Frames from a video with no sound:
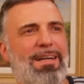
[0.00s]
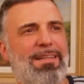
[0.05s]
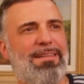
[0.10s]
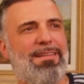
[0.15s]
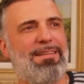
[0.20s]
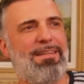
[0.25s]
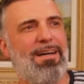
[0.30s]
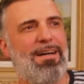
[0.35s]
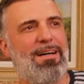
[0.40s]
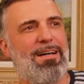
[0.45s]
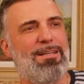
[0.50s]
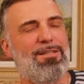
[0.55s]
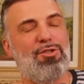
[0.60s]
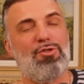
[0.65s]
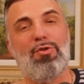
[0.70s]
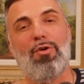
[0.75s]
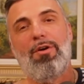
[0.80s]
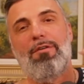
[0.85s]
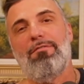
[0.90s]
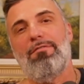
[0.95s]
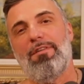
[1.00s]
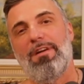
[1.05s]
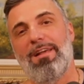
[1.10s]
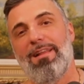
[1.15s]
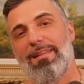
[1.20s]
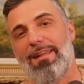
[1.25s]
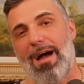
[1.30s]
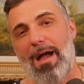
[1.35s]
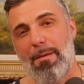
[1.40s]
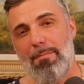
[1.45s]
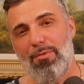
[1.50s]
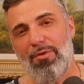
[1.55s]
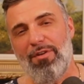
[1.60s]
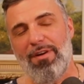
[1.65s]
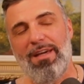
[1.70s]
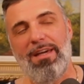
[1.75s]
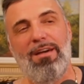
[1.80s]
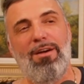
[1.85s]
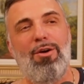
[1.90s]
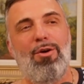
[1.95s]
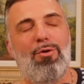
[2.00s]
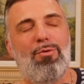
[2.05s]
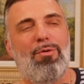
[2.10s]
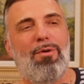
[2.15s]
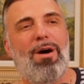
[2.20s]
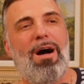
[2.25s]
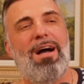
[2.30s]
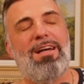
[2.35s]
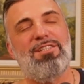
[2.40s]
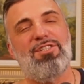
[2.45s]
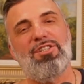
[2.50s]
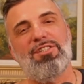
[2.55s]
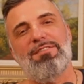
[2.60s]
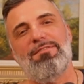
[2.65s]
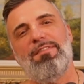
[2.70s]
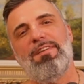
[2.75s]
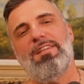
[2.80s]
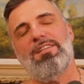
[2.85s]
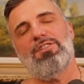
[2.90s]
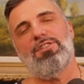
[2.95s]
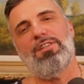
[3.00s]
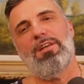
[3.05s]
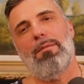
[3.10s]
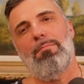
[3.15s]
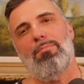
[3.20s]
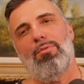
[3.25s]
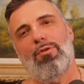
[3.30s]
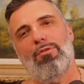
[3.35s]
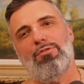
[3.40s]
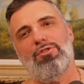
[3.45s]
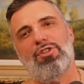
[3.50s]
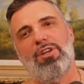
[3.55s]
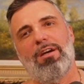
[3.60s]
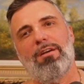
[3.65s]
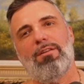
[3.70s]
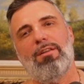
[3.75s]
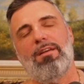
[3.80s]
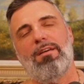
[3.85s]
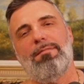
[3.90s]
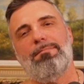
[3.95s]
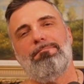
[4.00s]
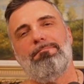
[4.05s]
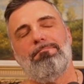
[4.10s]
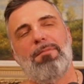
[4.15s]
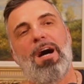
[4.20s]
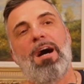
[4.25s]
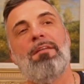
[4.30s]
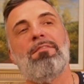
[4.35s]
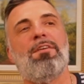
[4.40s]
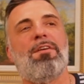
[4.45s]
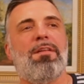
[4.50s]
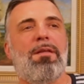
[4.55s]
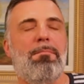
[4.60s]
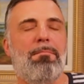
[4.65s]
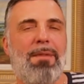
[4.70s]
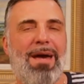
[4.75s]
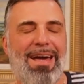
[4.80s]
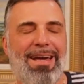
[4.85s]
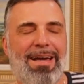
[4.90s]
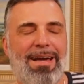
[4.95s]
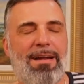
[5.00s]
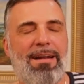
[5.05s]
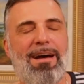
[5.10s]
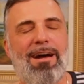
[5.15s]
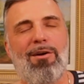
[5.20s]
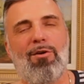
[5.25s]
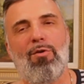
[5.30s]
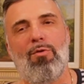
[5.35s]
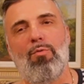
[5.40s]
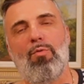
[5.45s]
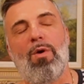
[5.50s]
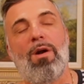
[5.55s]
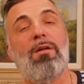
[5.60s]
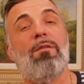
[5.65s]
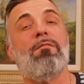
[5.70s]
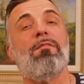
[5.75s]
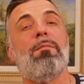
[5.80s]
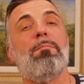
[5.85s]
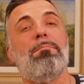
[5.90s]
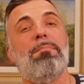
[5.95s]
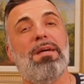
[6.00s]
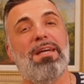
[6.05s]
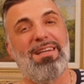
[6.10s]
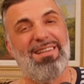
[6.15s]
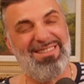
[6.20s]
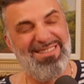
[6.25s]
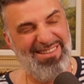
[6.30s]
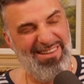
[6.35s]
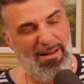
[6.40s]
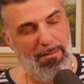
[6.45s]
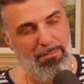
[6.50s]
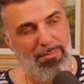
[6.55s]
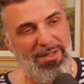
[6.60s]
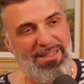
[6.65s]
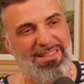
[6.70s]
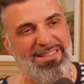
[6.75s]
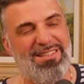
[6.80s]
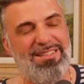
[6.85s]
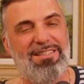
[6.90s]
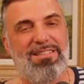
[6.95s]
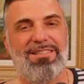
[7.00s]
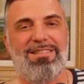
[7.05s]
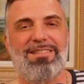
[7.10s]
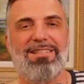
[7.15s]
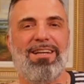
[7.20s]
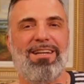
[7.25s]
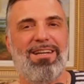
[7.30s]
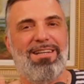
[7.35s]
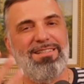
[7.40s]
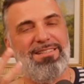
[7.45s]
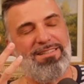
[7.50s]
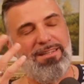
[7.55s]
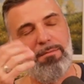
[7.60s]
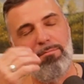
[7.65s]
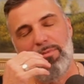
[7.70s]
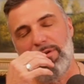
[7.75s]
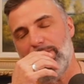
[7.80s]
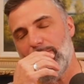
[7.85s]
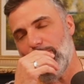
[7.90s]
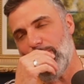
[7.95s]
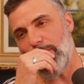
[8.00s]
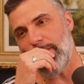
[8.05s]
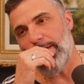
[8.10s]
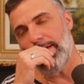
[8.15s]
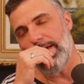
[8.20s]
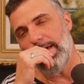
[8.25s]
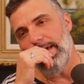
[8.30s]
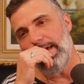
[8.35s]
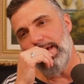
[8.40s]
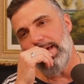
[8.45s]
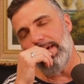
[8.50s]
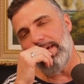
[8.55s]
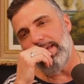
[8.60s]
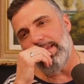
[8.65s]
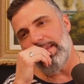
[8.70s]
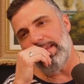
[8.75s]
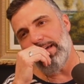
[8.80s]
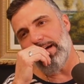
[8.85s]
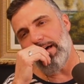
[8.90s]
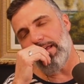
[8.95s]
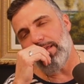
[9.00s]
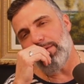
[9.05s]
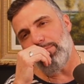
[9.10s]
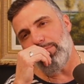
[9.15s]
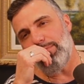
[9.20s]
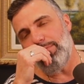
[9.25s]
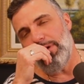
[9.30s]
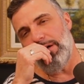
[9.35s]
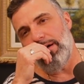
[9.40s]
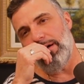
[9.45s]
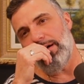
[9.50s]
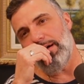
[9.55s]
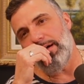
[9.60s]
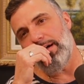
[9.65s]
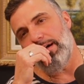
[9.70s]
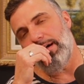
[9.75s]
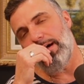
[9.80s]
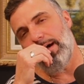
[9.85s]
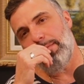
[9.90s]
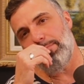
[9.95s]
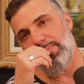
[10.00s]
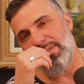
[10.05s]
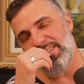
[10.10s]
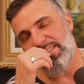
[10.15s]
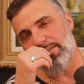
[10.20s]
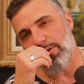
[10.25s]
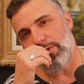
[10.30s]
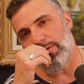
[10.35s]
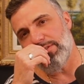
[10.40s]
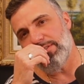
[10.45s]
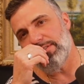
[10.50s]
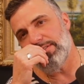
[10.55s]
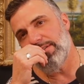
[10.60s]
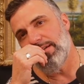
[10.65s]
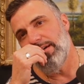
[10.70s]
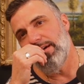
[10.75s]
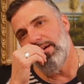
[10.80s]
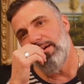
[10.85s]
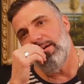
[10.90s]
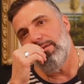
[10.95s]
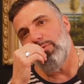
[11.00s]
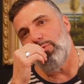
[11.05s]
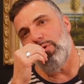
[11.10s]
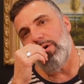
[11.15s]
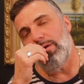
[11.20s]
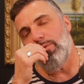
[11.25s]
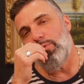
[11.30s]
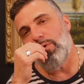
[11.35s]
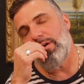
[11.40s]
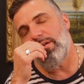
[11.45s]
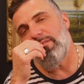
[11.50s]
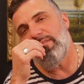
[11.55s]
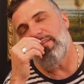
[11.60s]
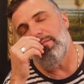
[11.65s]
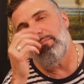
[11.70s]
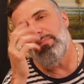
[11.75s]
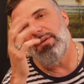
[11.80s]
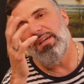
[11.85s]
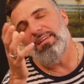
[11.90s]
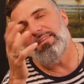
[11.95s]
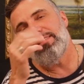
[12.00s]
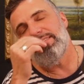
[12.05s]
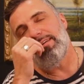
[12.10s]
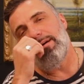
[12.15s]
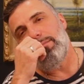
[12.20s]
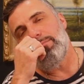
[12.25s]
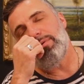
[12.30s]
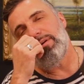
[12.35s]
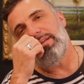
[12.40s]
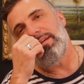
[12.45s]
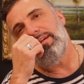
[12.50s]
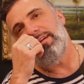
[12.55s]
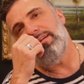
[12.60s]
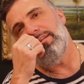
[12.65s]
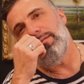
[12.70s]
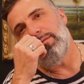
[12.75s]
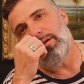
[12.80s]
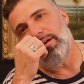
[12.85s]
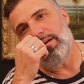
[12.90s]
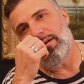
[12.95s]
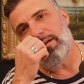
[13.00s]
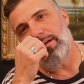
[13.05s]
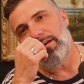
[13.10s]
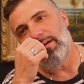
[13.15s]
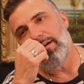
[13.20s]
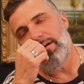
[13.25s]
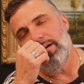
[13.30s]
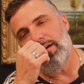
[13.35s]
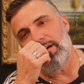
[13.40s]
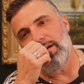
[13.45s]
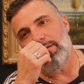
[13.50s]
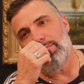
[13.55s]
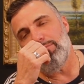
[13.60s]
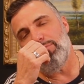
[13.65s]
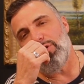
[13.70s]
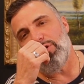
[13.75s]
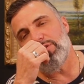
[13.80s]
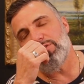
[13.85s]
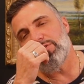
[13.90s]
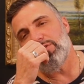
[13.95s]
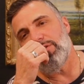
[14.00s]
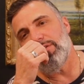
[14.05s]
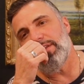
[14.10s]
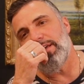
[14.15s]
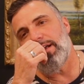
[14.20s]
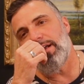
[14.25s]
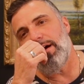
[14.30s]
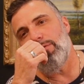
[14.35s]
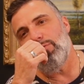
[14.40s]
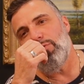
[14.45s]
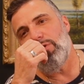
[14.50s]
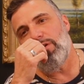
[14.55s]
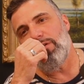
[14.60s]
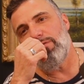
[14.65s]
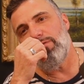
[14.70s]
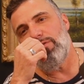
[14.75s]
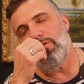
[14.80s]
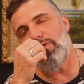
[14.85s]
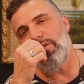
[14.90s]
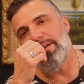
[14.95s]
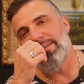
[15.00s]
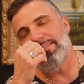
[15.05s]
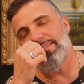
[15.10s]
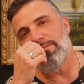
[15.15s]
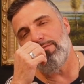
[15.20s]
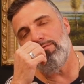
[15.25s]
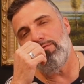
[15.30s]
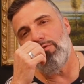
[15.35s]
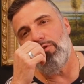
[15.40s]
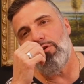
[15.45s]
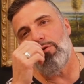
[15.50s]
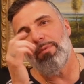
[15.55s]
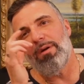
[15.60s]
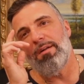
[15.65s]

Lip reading: the Sawyer Free Library. I just finished that project under the Manga and Arrow, one of the biggest companies, just like I said before in the other episodes. One of the biggest company in Boston that I work for as a foreman.